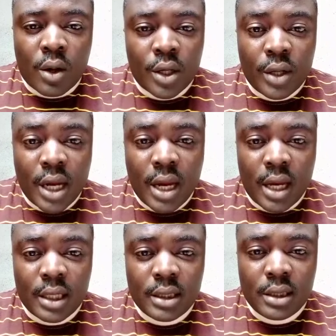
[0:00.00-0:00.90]
On the other
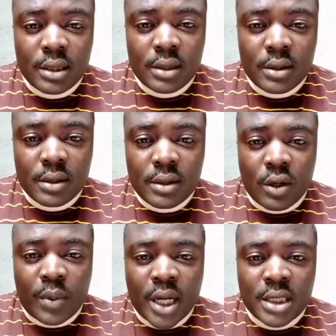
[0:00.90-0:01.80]
hand,
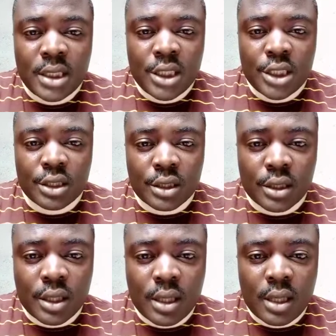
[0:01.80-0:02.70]

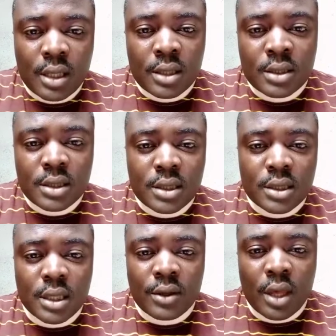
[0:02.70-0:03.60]
urbanization
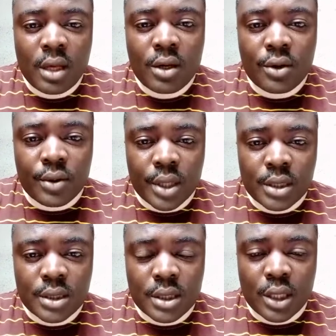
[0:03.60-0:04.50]
is the
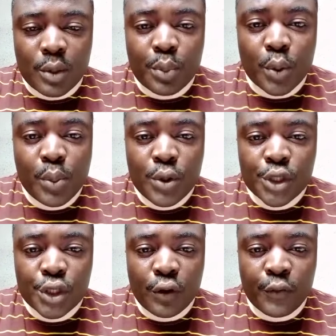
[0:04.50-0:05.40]
increase in the
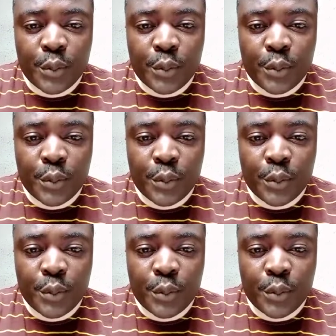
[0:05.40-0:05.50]
proportion